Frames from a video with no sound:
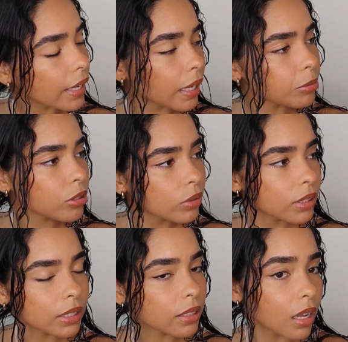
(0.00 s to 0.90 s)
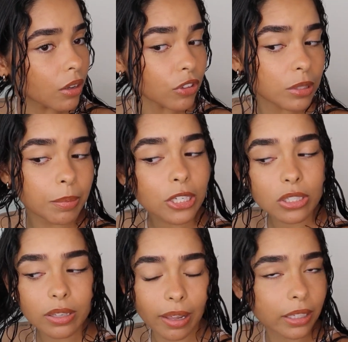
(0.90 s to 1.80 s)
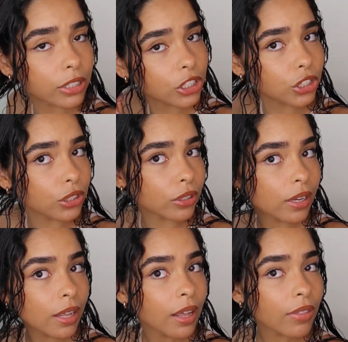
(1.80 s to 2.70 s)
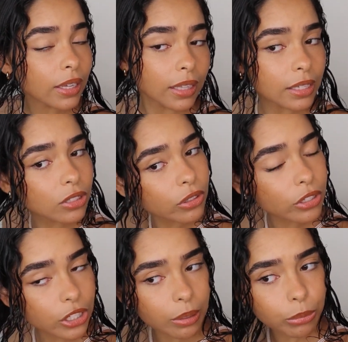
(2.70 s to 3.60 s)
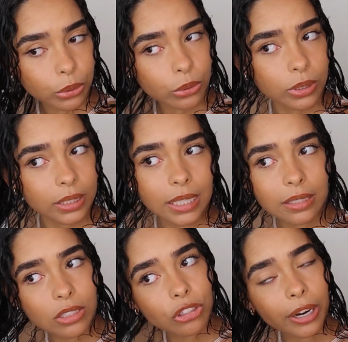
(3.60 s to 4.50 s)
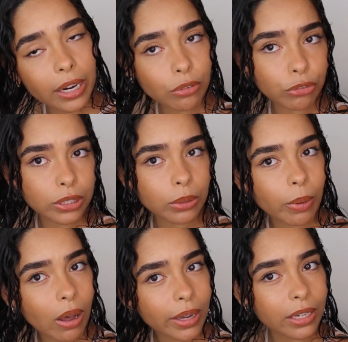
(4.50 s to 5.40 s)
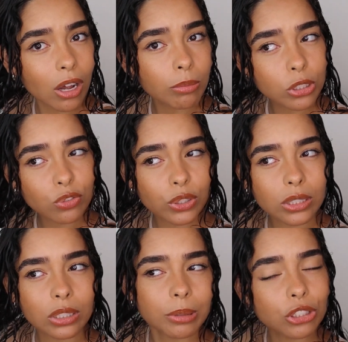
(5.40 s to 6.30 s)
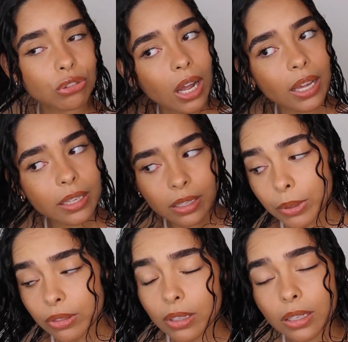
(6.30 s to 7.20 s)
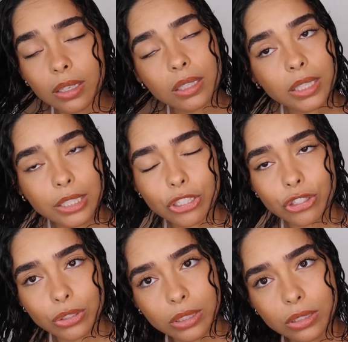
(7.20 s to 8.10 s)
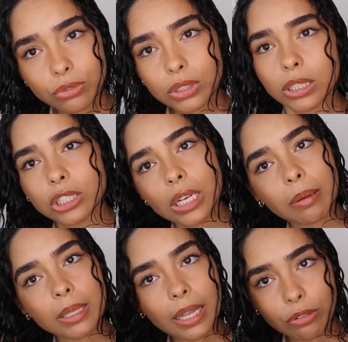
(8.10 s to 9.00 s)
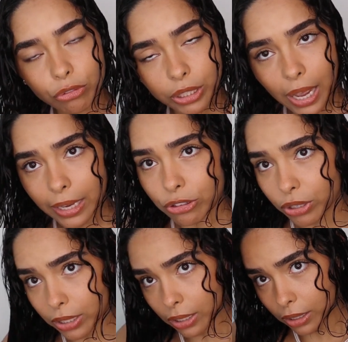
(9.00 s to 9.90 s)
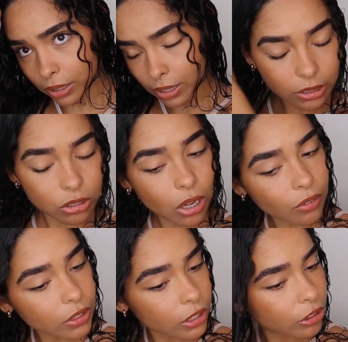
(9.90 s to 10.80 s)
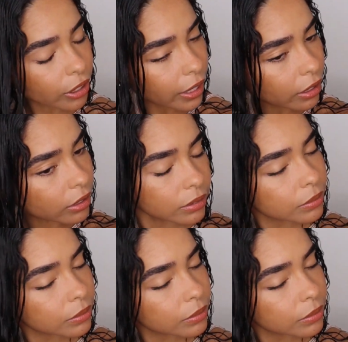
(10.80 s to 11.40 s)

I absolutely love, especially that conditioner. The cleanser, the shampoo cleanses your hair really well. It can almost feel a little bit dry, but the conditioner does a really good job at like rehydrating and softening your hair.